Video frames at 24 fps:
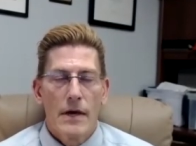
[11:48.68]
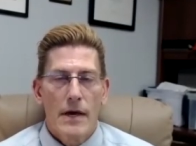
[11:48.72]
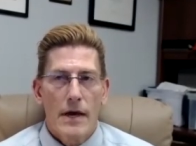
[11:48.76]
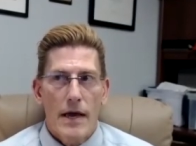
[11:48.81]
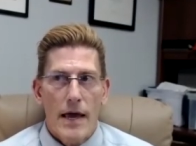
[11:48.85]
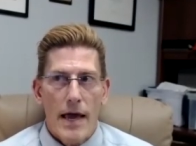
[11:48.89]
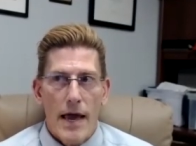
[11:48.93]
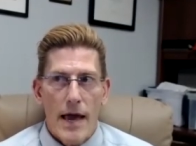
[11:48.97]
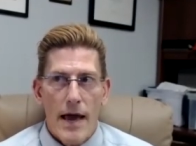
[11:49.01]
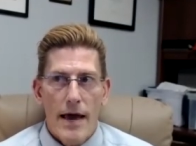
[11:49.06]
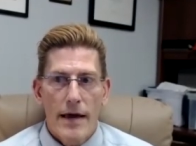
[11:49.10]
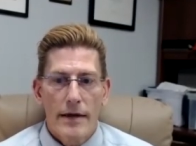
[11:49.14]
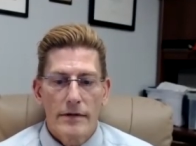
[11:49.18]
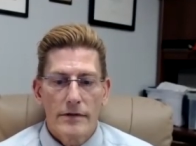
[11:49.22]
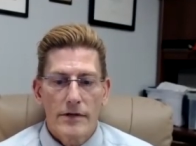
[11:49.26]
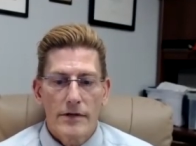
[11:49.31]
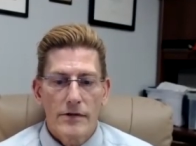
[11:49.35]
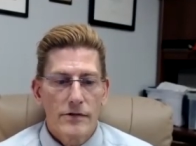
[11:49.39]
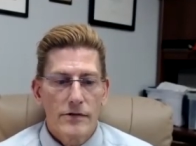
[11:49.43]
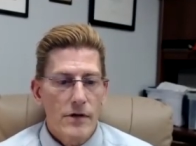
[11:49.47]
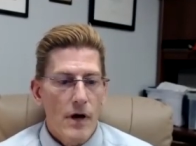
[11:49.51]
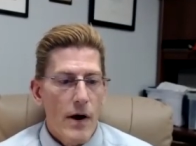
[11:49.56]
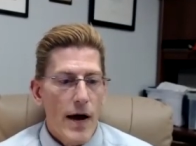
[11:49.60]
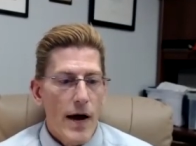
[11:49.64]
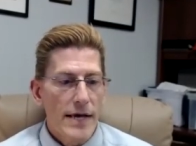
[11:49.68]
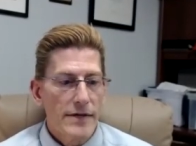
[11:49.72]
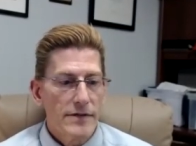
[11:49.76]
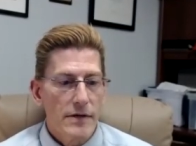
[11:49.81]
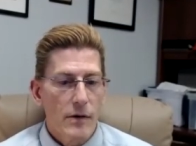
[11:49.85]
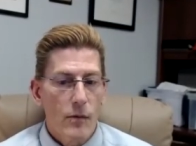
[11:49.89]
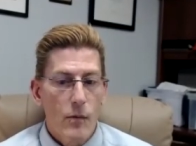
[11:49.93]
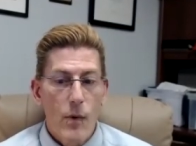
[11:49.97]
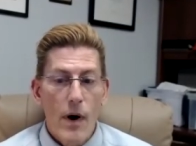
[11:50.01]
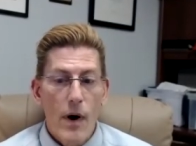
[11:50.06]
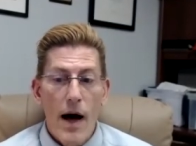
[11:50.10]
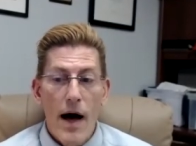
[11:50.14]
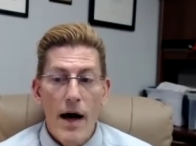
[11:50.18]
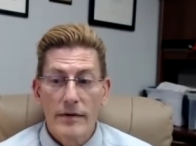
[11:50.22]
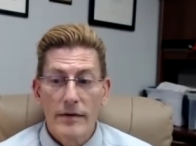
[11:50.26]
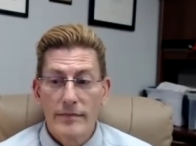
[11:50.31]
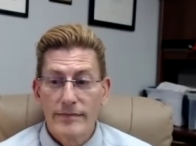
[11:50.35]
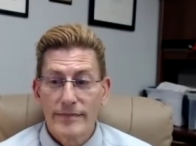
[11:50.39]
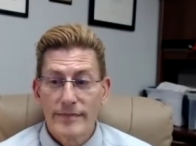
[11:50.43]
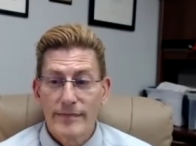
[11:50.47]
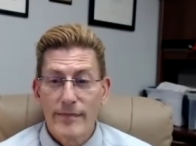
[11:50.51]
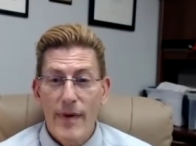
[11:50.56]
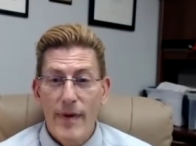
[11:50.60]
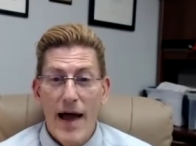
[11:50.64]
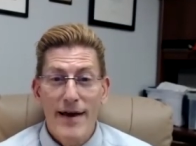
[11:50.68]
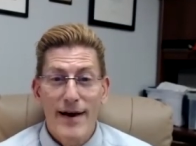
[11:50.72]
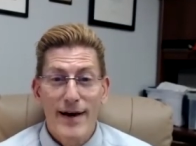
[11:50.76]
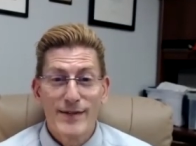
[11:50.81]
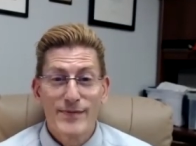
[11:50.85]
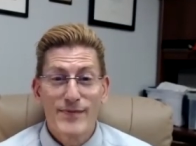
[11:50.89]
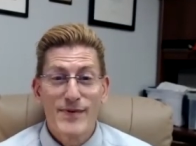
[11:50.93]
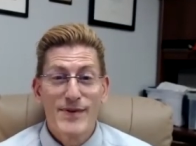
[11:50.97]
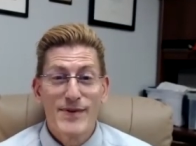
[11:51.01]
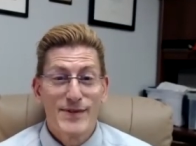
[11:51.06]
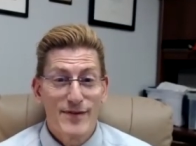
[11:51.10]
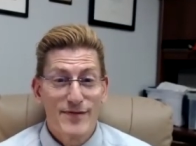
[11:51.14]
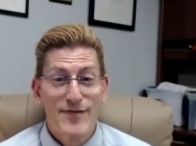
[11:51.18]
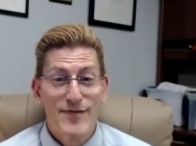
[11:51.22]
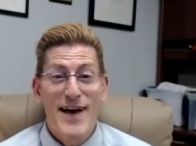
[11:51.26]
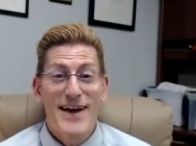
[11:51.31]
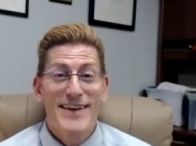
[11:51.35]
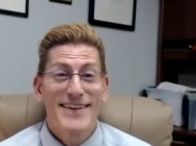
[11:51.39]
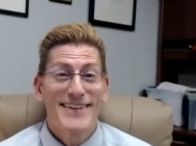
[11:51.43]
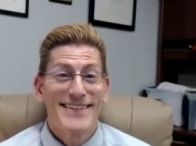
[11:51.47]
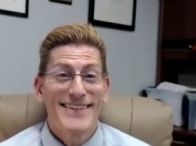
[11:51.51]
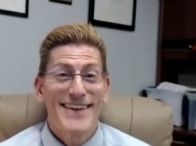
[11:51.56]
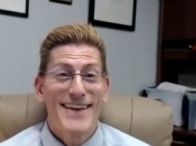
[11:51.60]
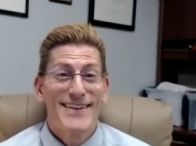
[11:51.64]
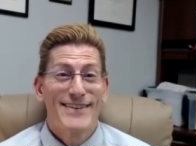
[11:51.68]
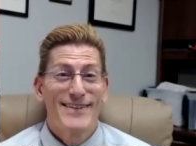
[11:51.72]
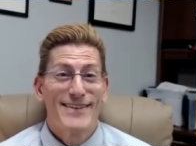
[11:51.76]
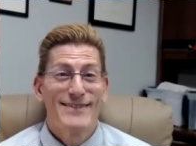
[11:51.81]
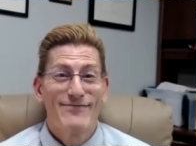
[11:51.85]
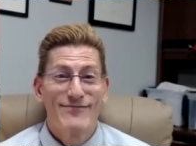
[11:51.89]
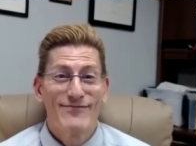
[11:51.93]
And so I said, well, my husband's a flight attendant.